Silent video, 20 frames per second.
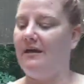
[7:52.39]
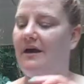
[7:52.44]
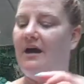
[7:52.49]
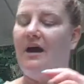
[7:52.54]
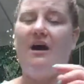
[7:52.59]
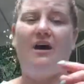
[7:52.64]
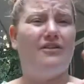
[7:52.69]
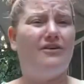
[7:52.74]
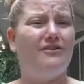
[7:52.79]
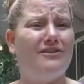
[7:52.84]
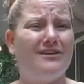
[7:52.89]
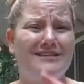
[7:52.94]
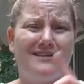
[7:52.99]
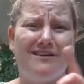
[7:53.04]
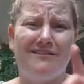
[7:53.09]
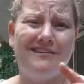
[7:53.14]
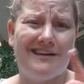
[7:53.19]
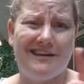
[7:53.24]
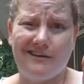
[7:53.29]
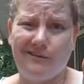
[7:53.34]
although these all
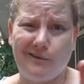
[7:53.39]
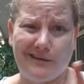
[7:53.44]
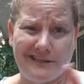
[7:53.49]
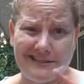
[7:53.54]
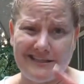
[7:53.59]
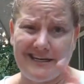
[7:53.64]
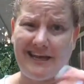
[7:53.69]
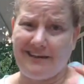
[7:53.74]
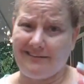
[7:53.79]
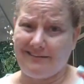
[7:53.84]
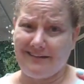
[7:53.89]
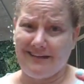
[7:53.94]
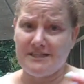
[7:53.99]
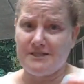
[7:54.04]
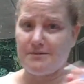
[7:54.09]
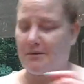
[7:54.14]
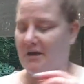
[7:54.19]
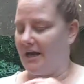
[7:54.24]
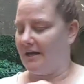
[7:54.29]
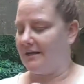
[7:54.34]
kind of work together, let's
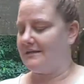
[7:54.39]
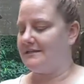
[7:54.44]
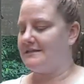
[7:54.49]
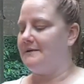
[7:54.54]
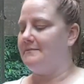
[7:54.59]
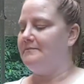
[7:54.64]
be honest.